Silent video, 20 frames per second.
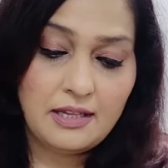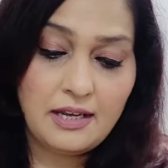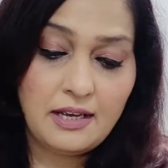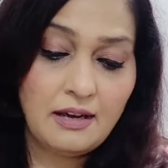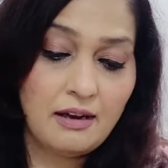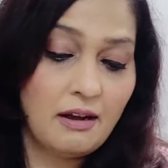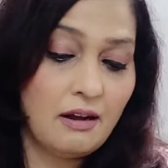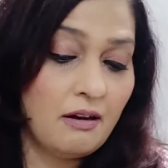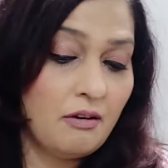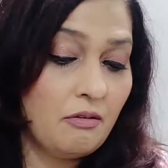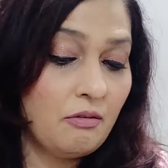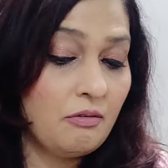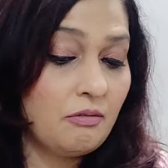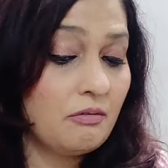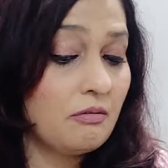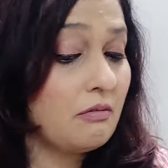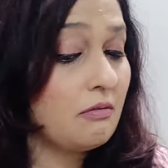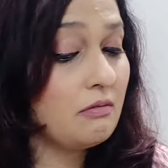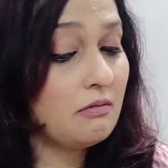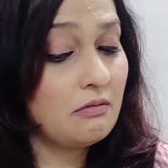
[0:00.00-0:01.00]
They are
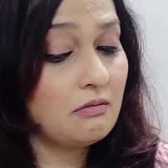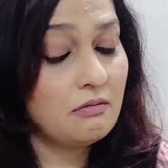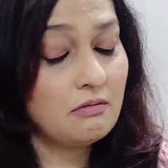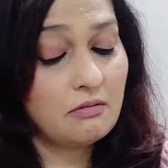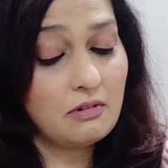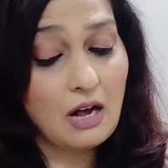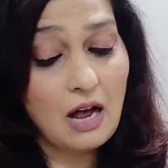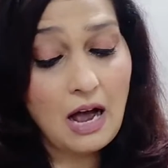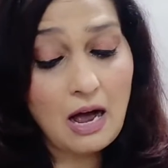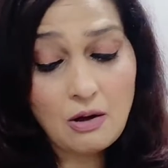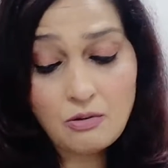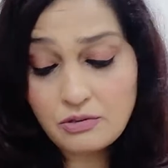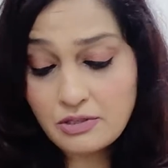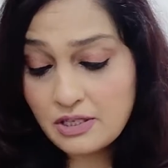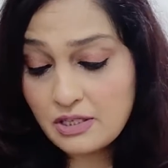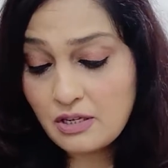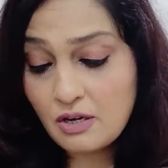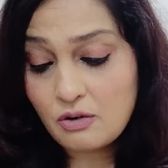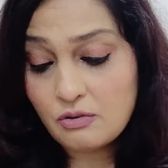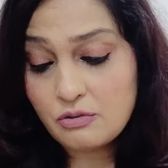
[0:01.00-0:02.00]

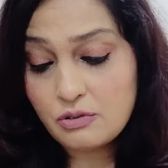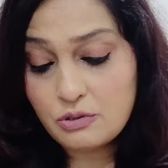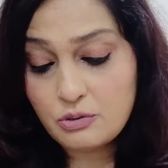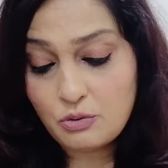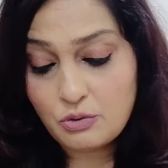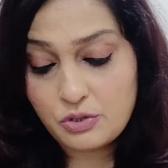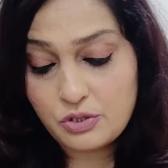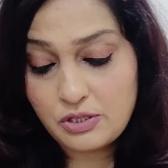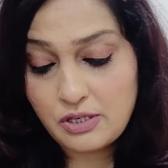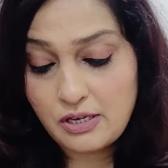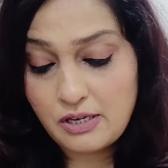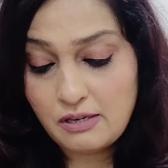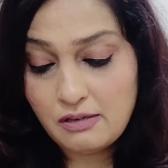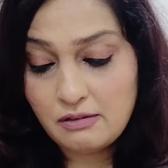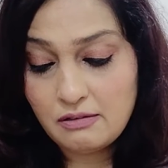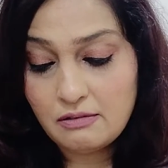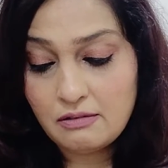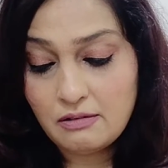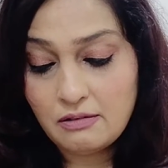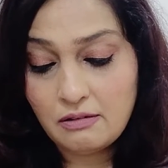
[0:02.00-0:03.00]
out and out
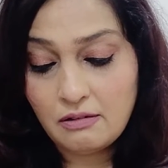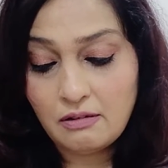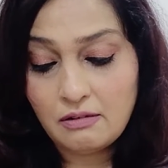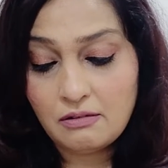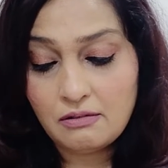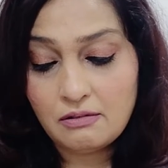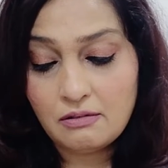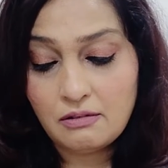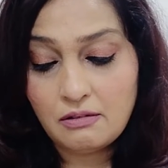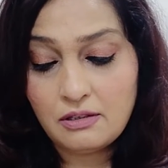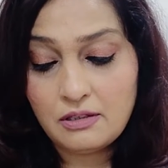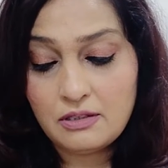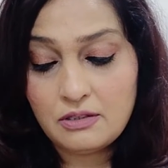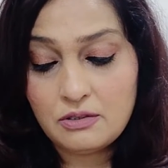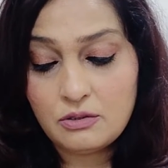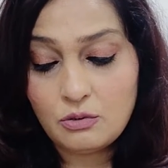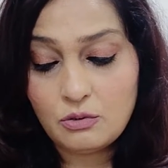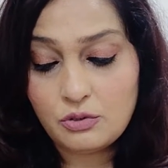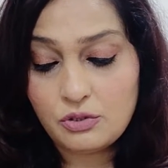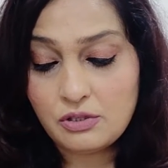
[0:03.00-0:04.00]
social
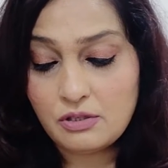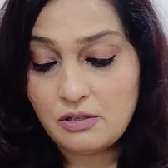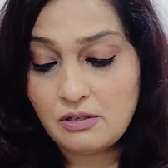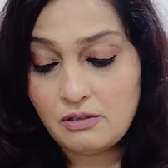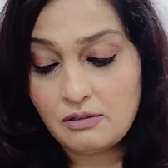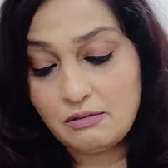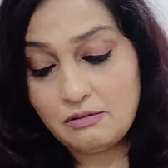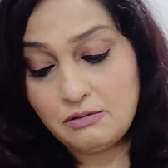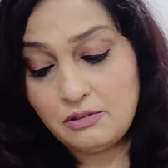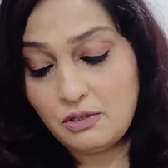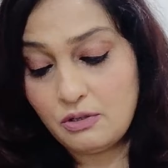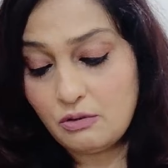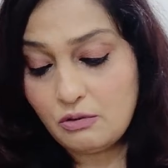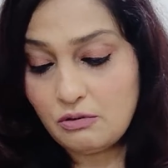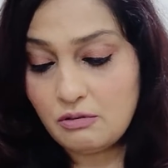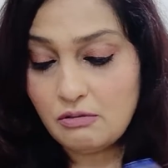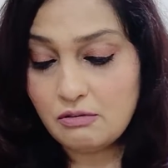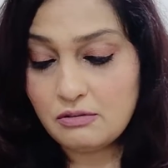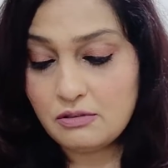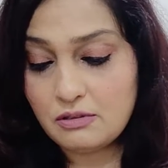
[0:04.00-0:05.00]
and social, you
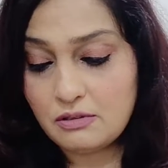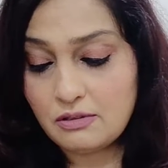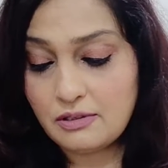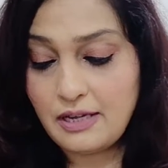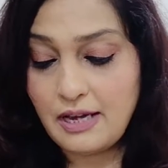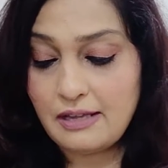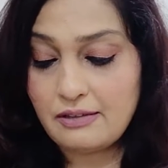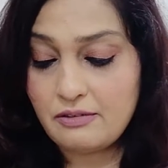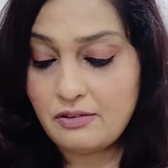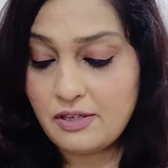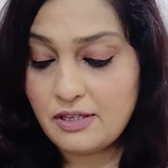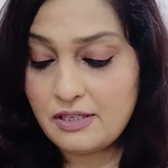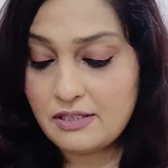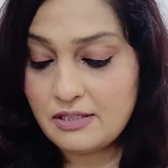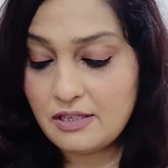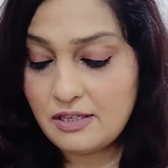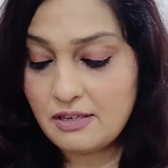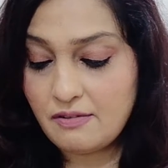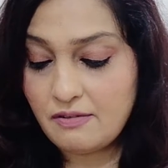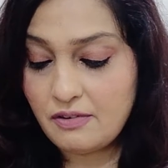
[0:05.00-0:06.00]
know,
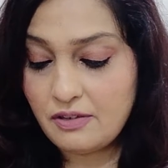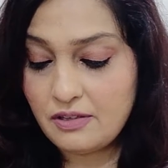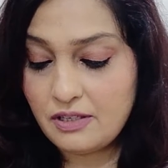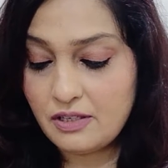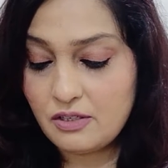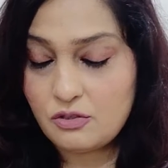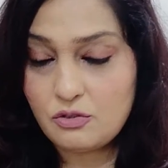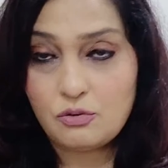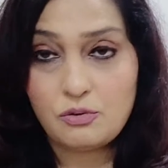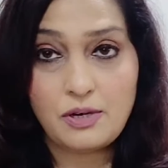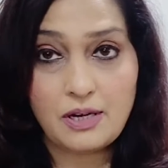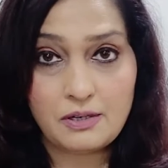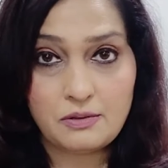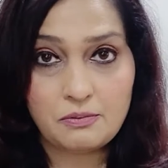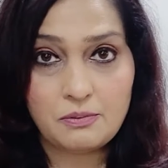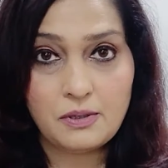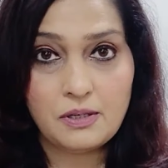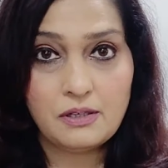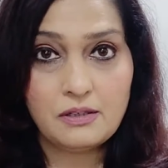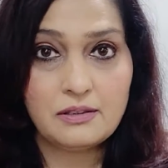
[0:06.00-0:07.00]
gatherings and everything to
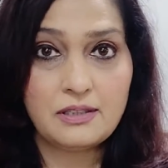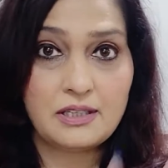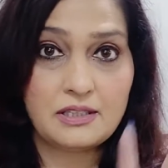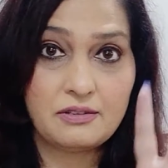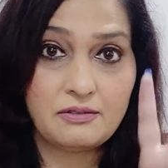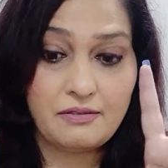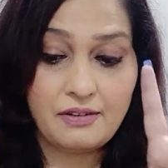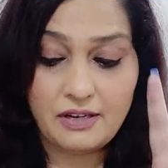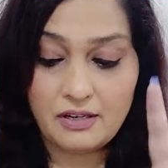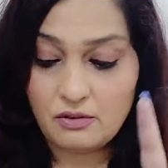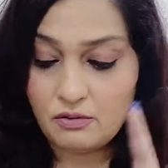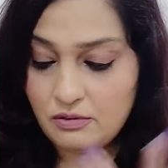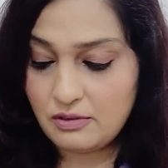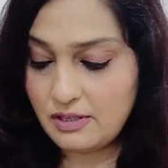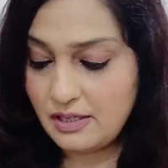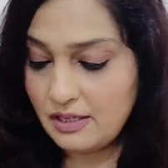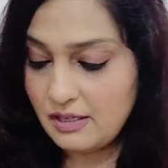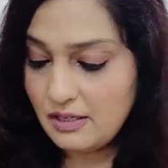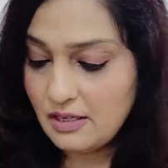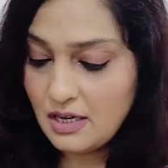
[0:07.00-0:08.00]
network. That's a very
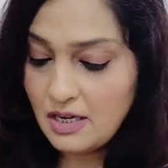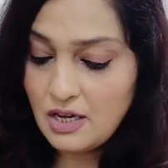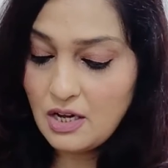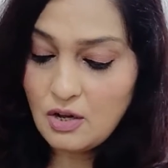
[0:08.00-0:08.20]
good thing.